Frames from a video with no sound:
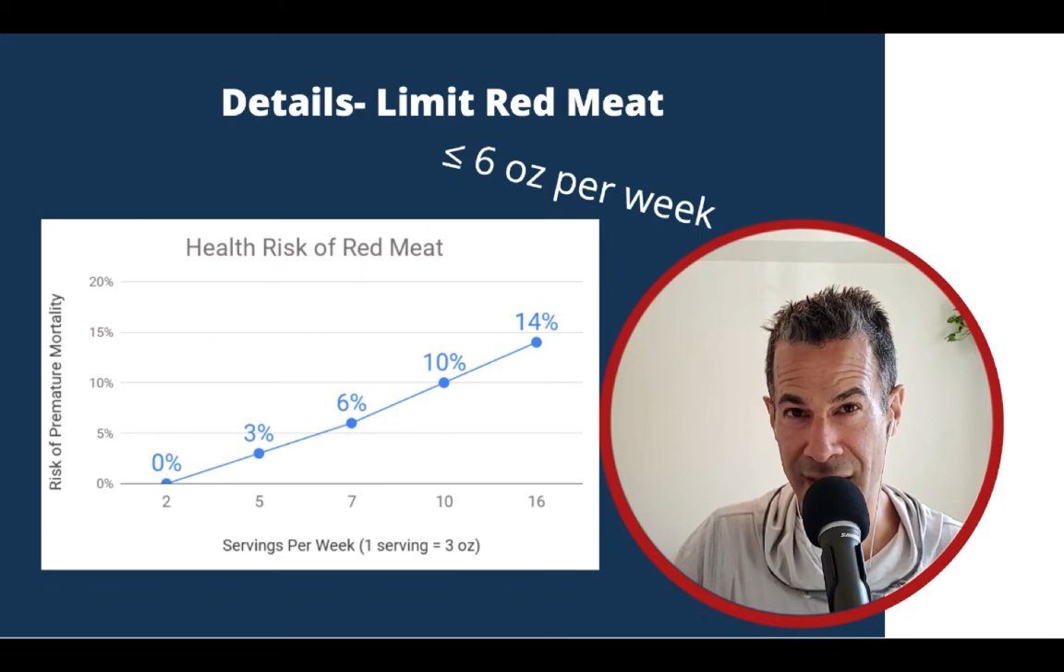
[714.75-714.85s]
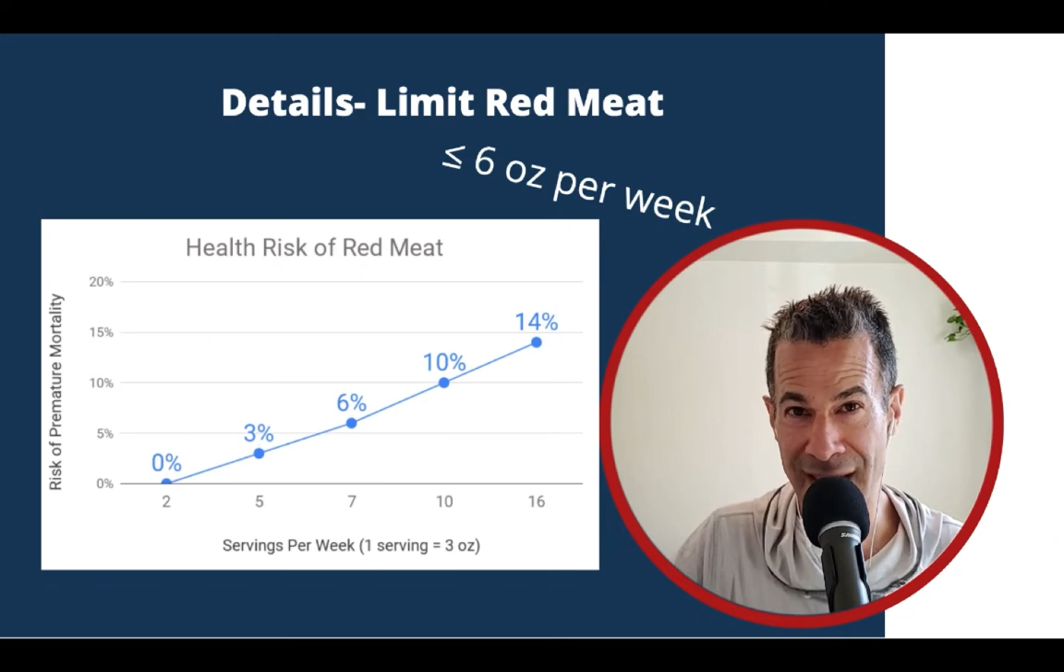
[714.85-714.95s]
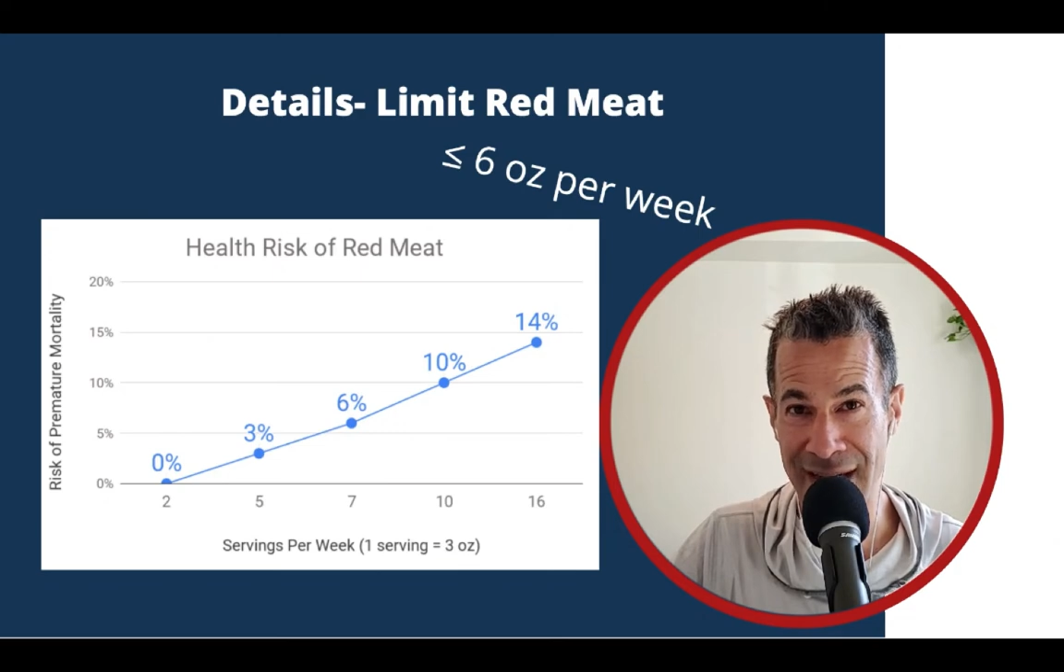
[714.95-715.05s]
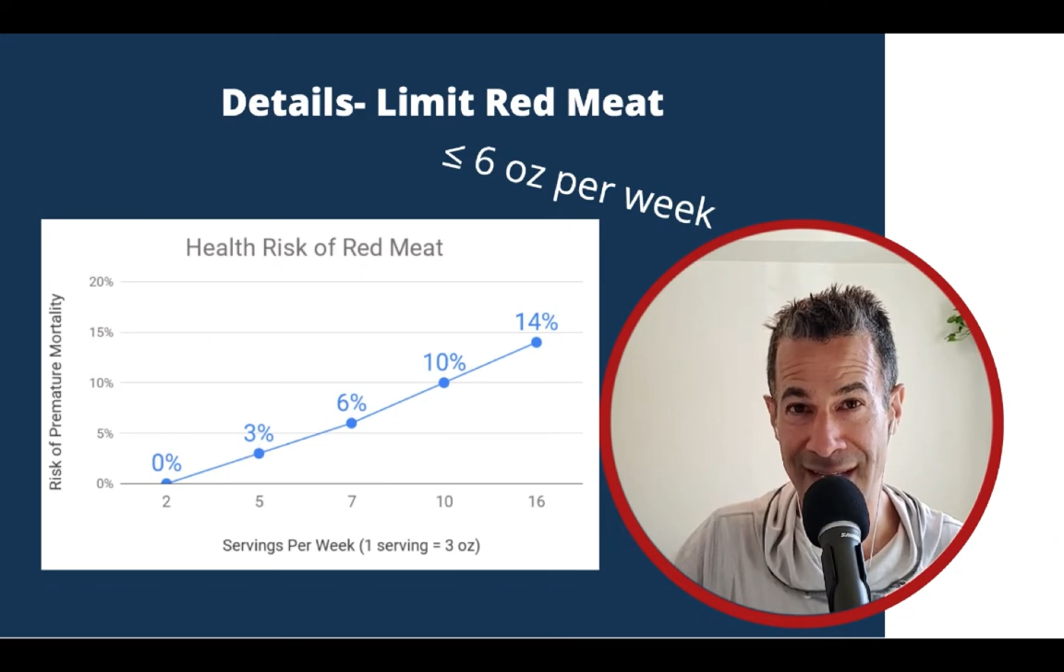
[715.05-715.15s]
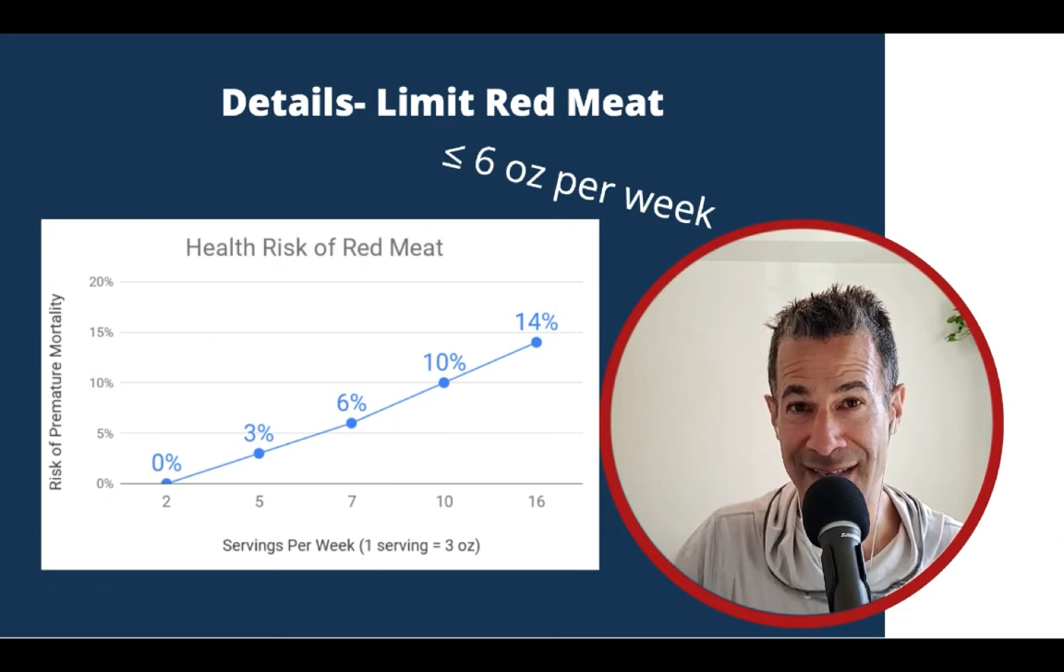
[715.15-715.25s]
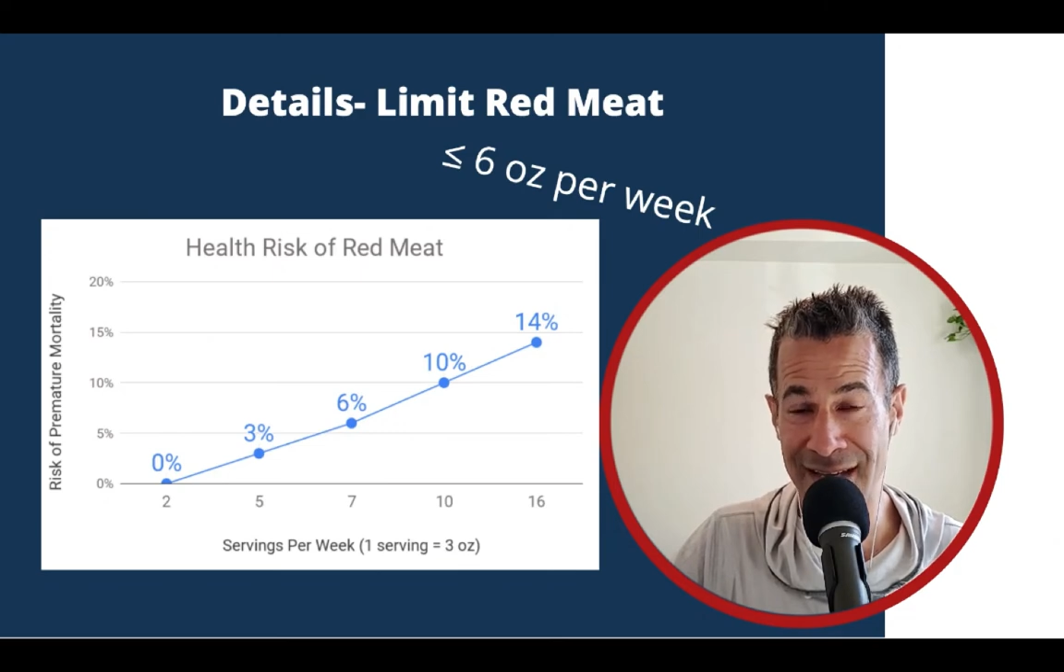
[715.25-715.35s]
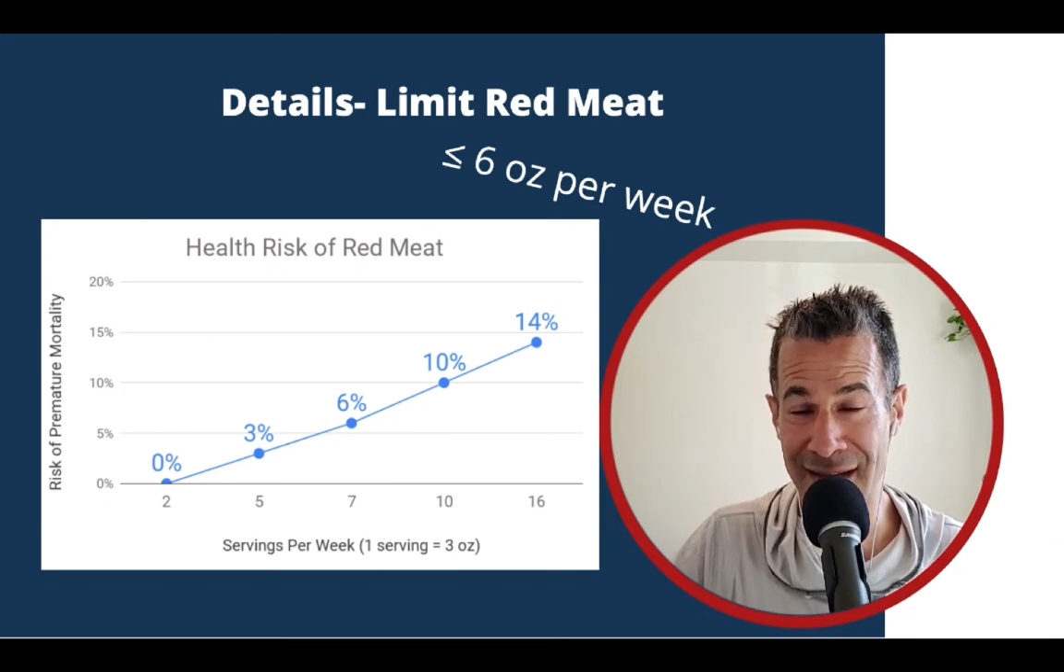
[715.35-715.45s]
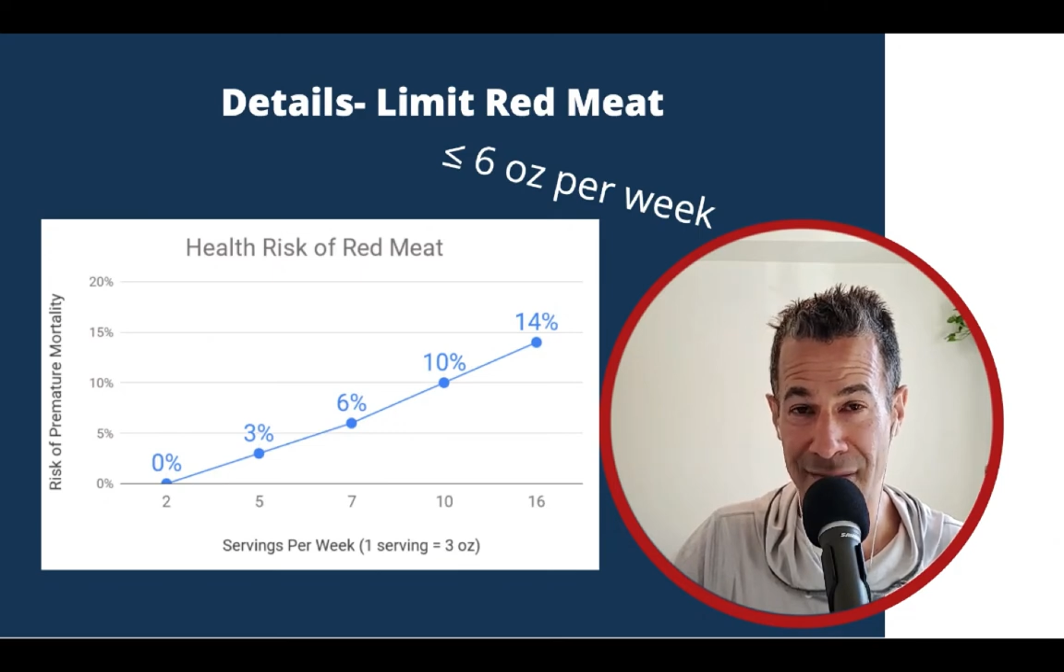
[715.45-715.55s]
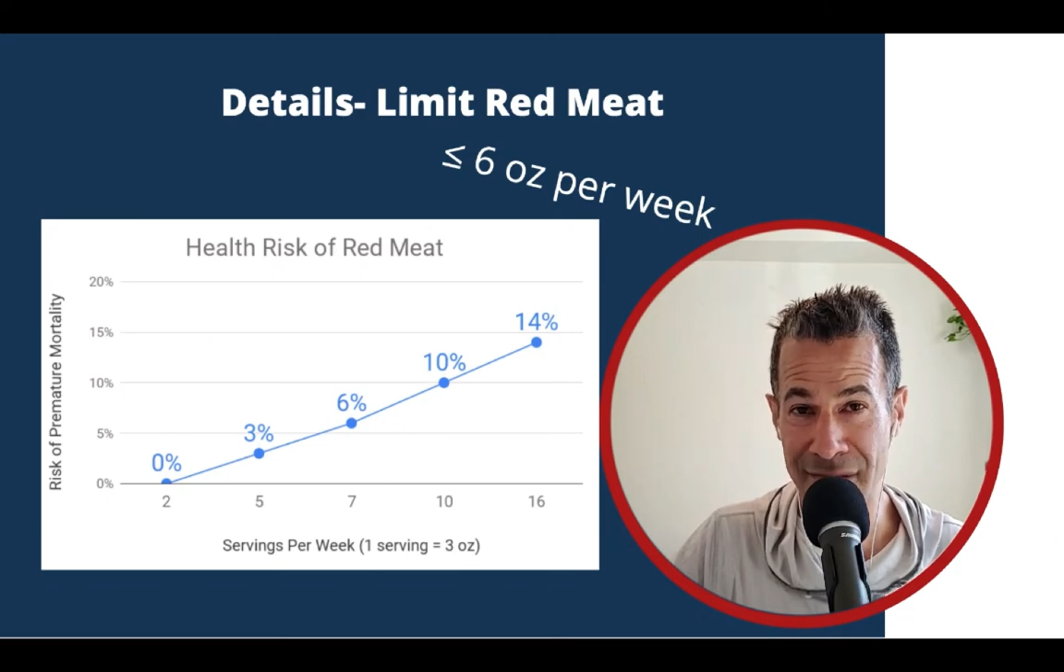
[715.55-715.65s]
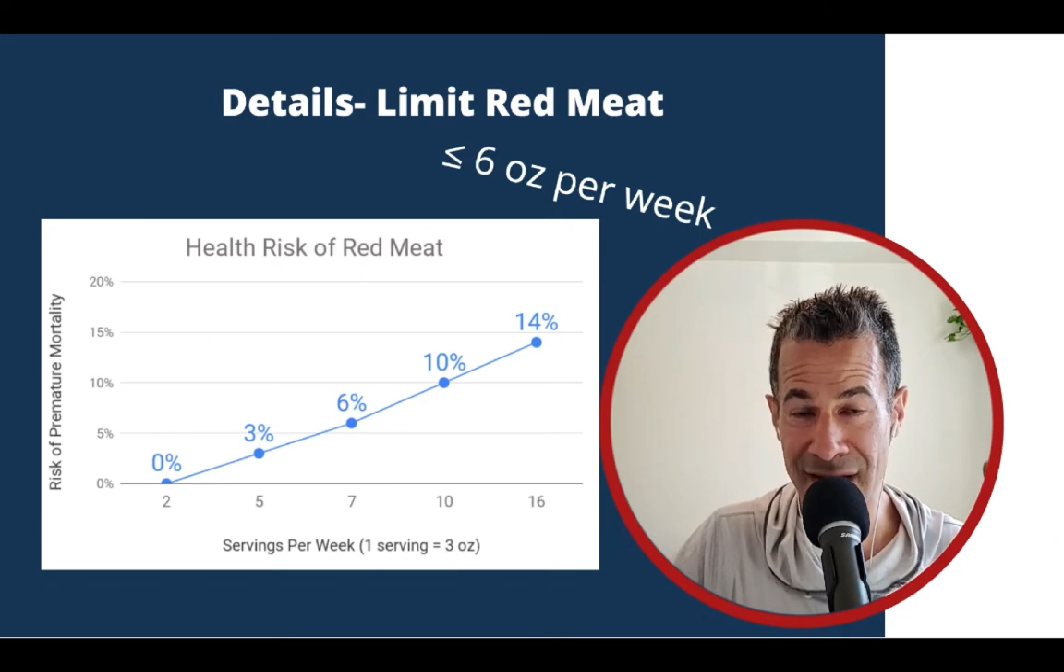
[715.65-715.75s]
and it's
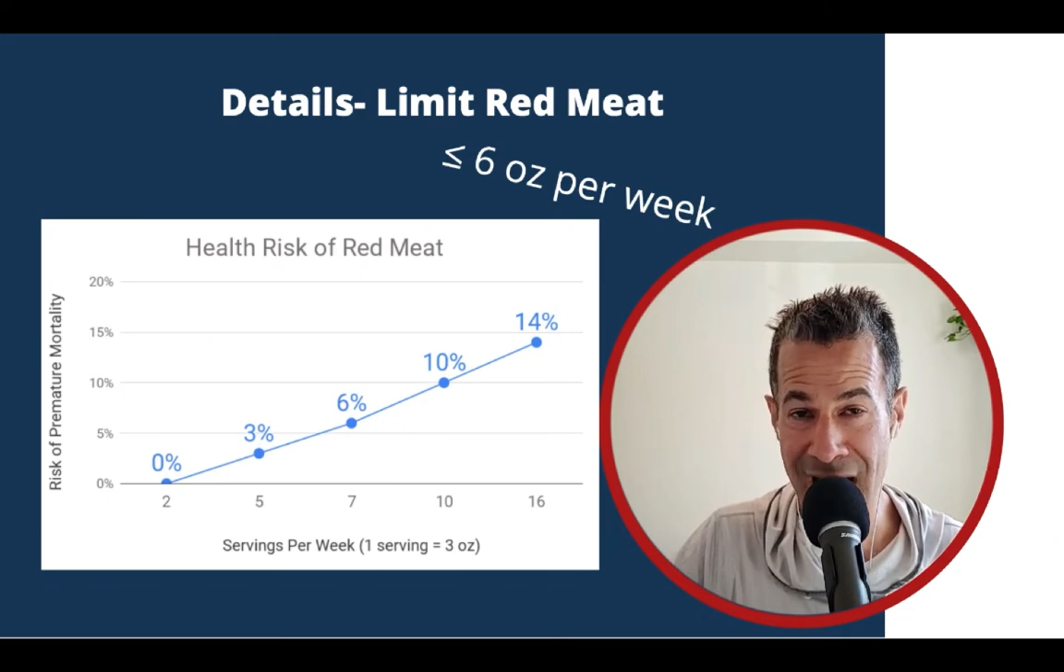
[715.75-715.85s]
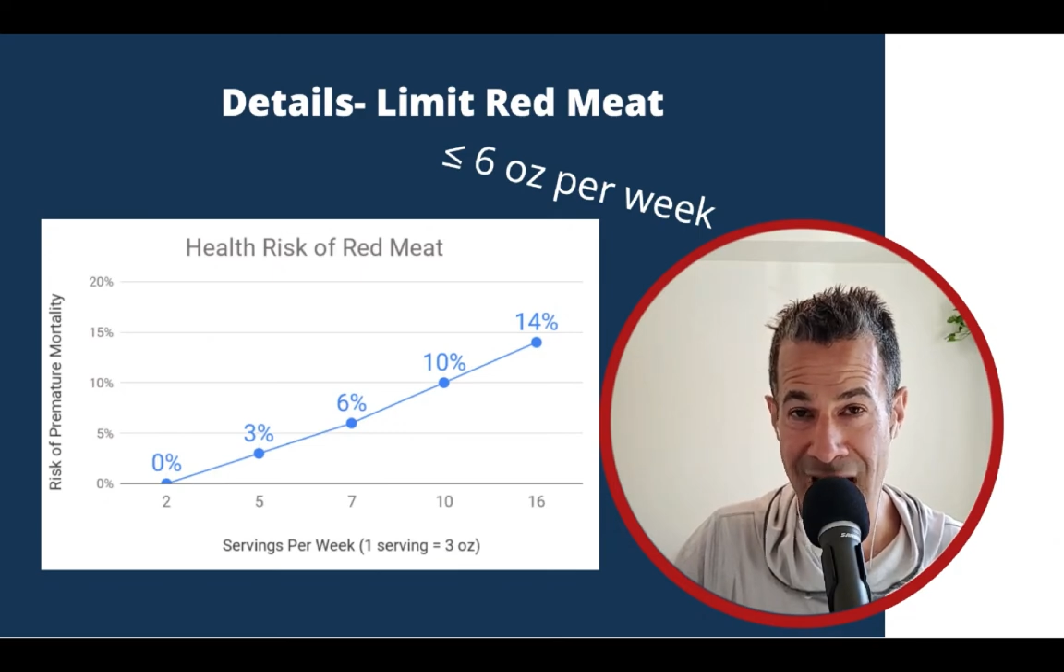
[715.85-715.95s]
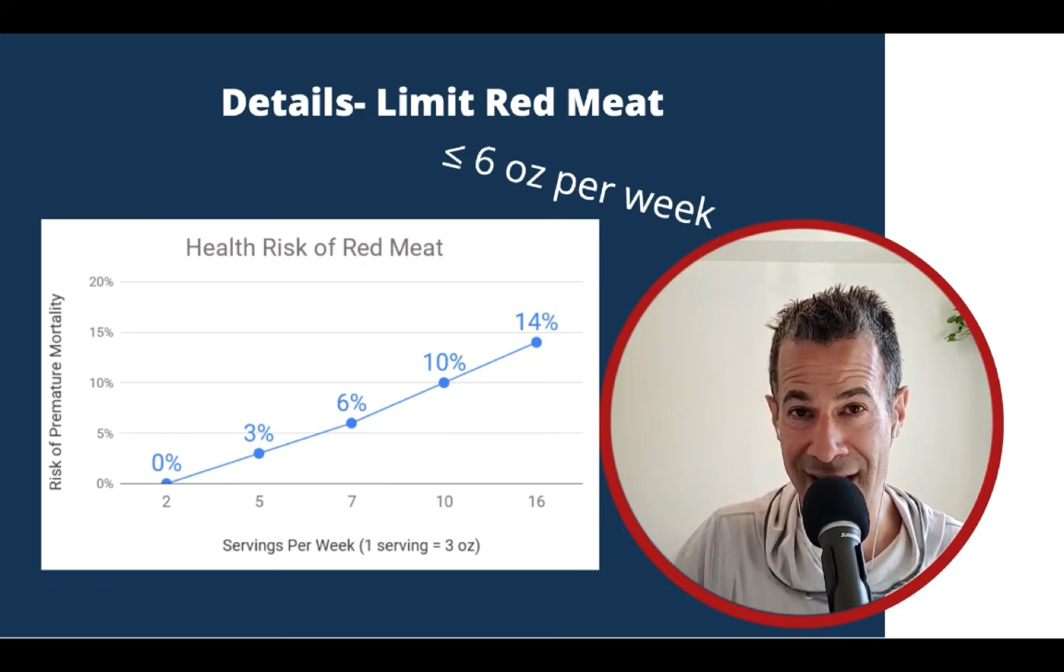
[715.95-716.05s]
not